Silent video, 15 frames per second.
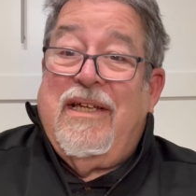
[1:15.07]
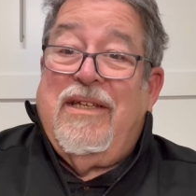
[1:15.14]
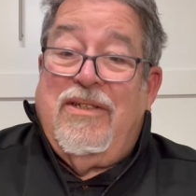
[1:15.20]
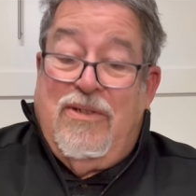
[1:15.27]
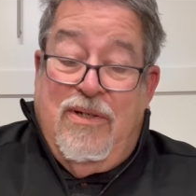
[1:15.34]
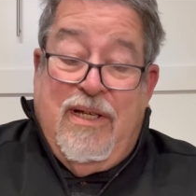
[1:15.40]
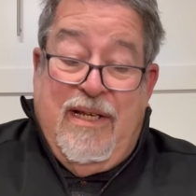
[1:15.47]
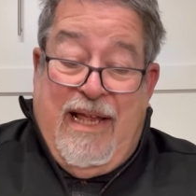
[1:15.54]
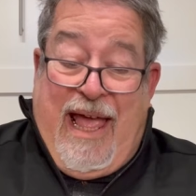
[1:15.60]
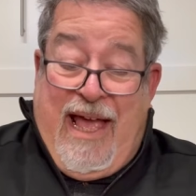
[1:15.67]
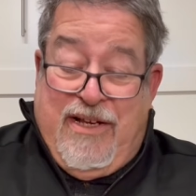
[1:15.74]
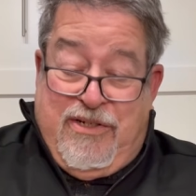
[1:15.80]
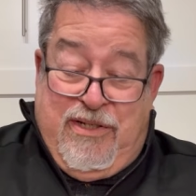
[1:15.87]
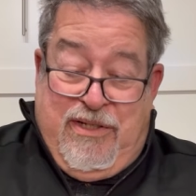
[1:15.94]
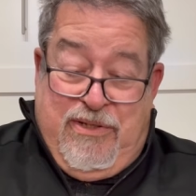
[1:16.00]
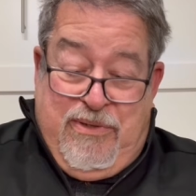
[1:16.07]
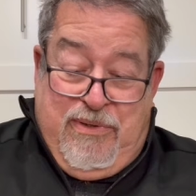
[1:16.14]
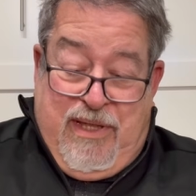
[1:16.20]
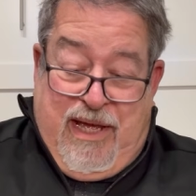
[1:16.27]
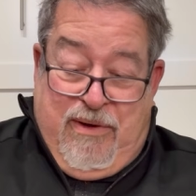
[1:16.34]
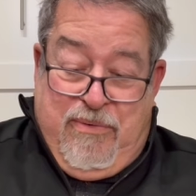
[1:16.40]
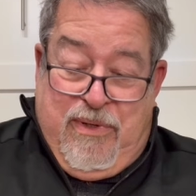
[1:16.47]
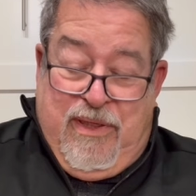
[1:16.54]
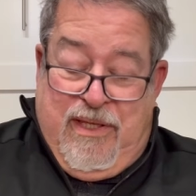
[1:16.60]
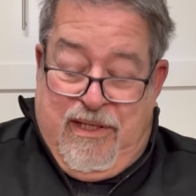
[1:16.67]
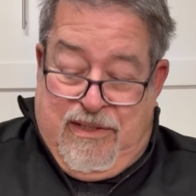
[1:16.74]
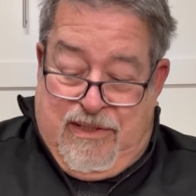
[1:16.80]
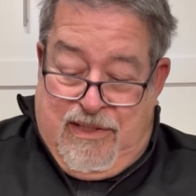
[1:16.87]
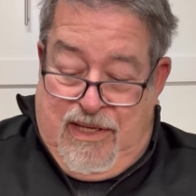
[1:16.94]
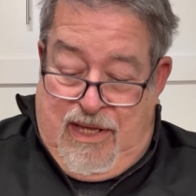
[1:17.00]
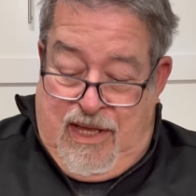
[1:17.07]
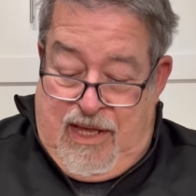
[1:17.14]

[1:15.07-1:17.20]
You can actually do that with this.